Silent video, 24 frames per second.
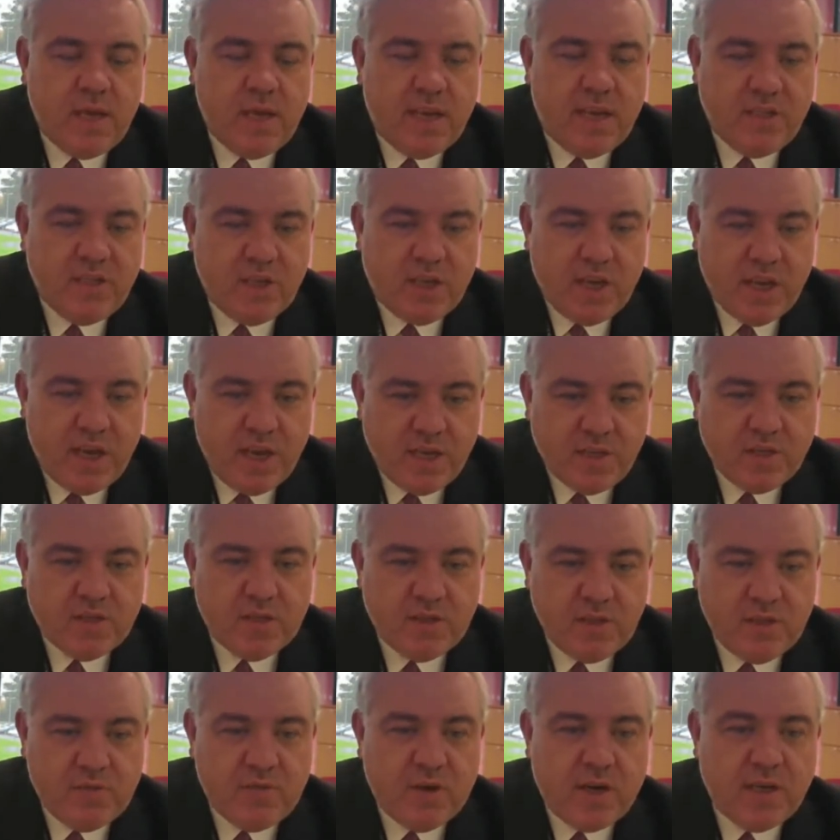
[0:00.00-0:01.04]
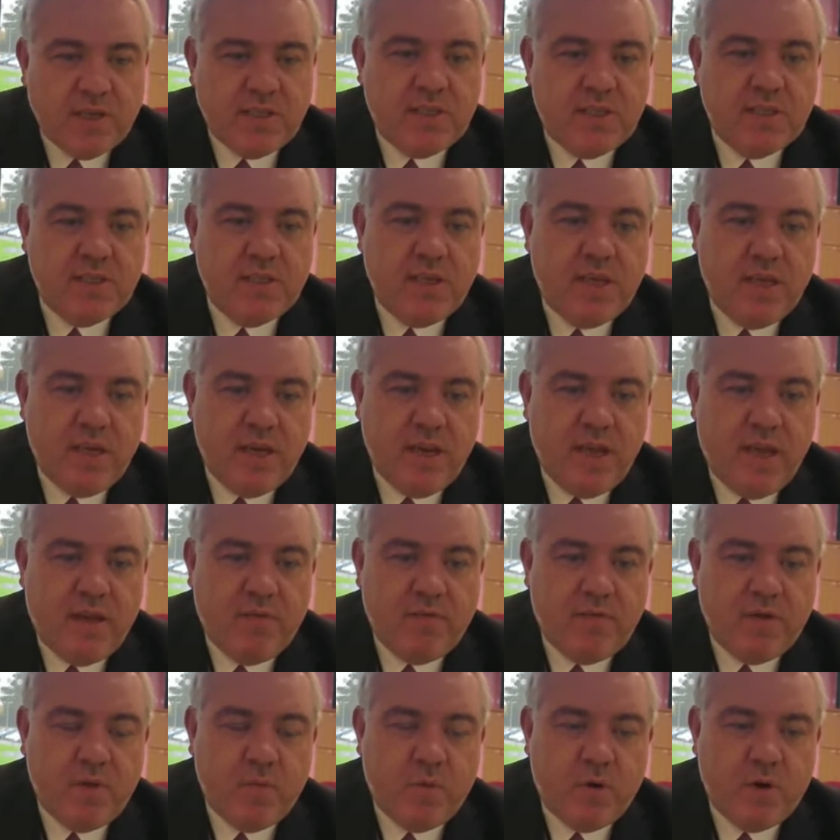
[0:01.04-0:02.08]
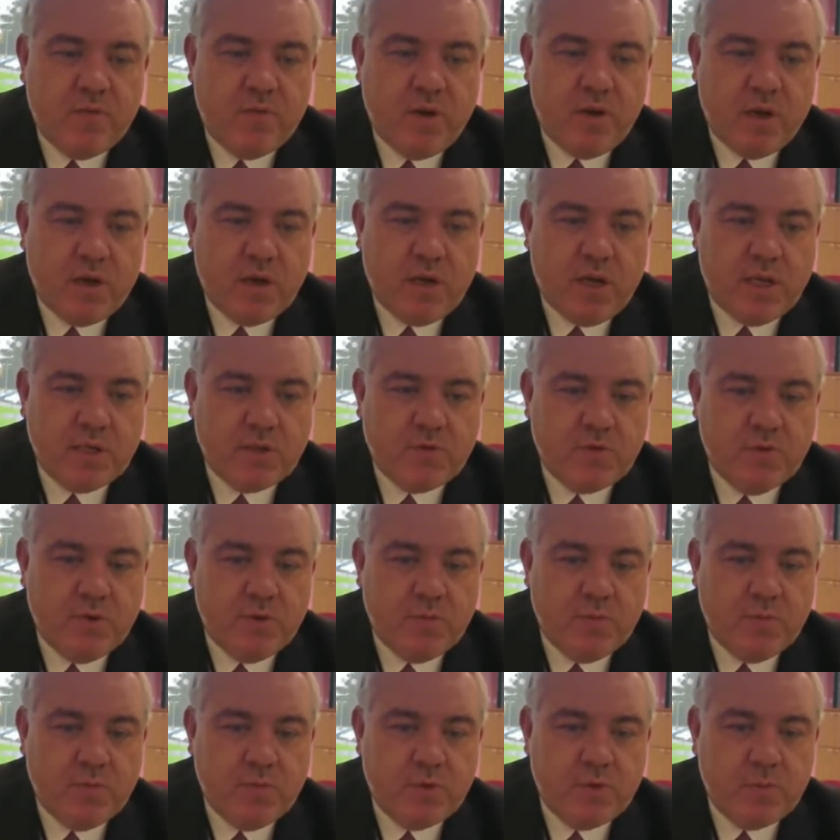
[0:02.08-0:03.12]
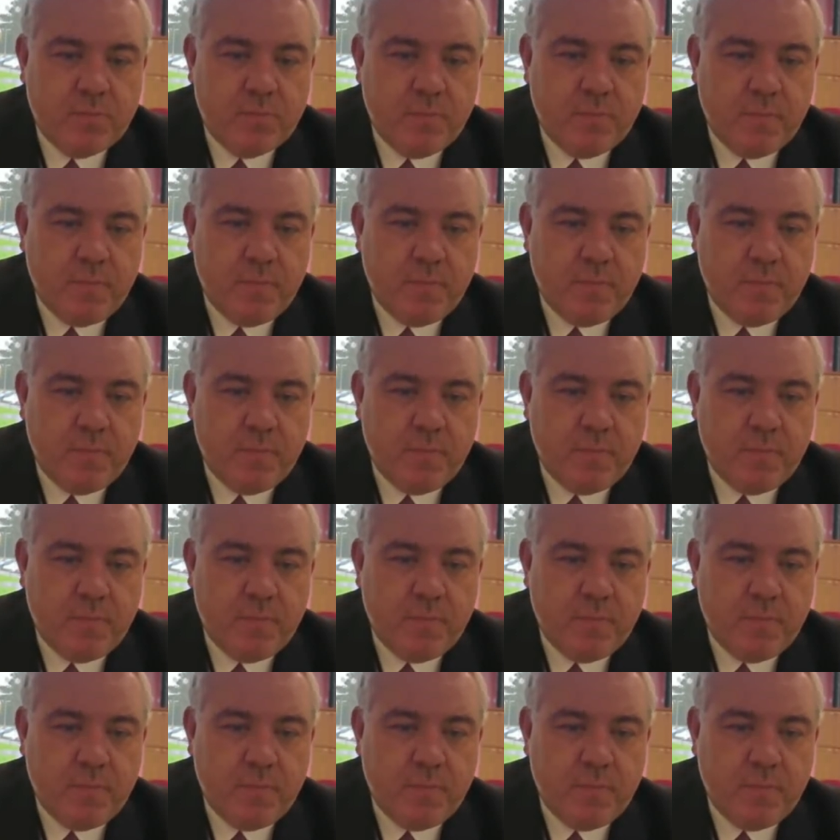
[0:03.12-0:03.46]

educational devices in every one of our classrooms.